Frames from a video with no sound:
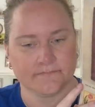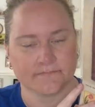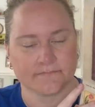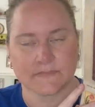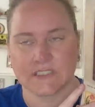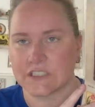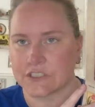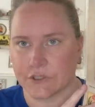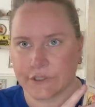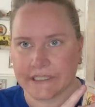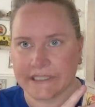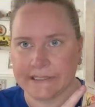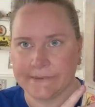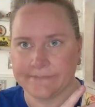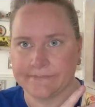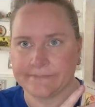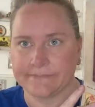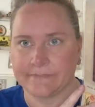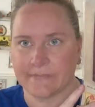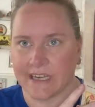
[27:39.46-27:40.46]
Sorry,
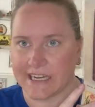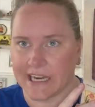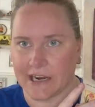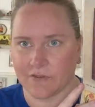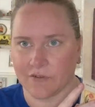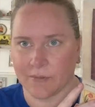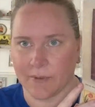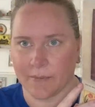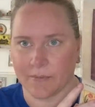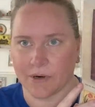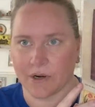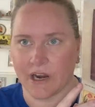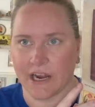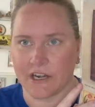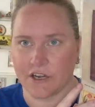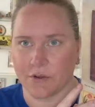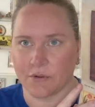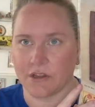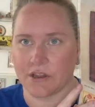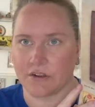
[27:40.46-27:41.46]
I can't remember. I
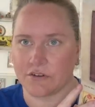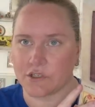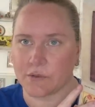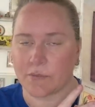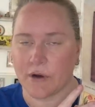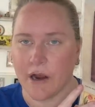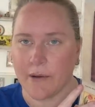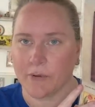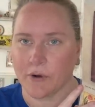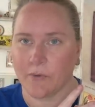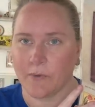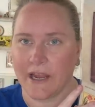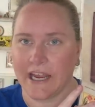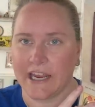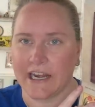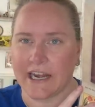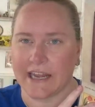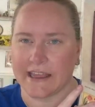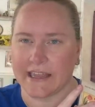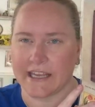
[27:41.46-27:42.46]
know that there's a proper way
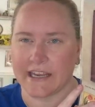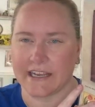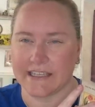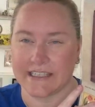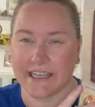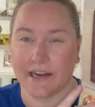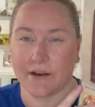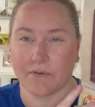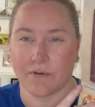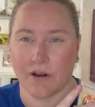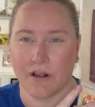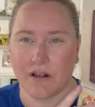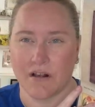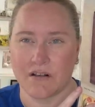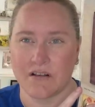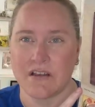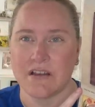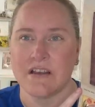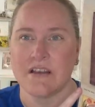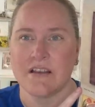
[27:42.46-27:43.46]
and I think I say it
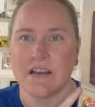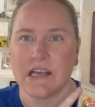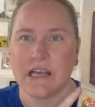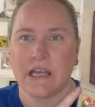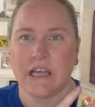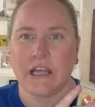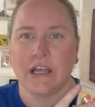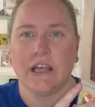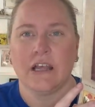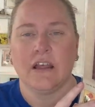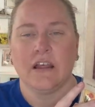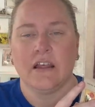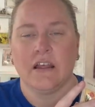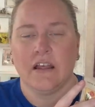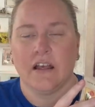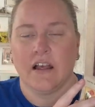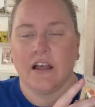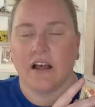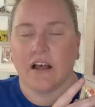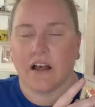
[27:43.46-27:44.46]
wrong.
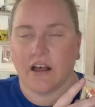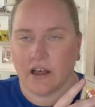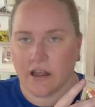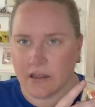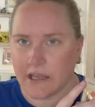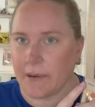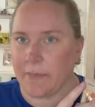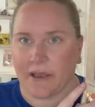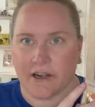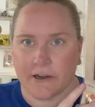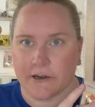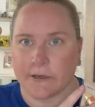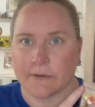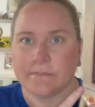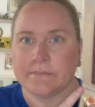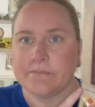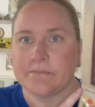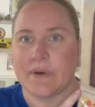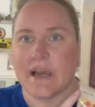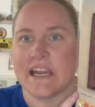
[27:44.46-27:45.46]
I'll get better.
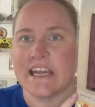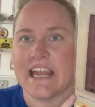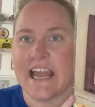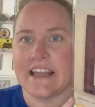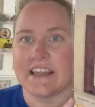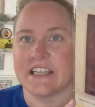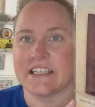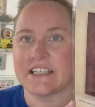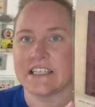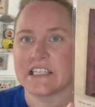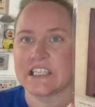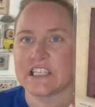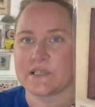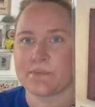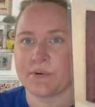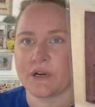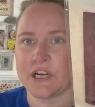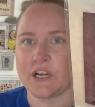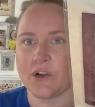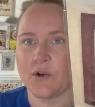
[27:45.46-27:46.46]
But yeah, this is
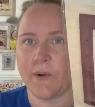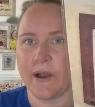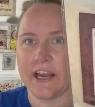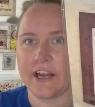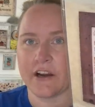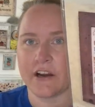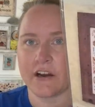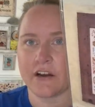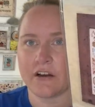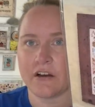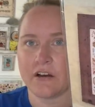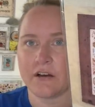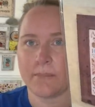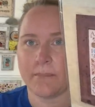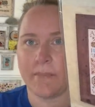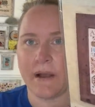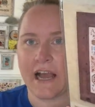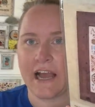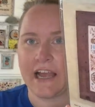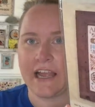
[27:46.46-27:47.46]
Spring Quaker
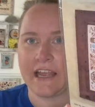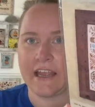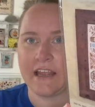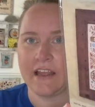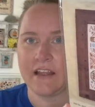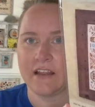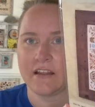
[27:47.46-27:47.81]
by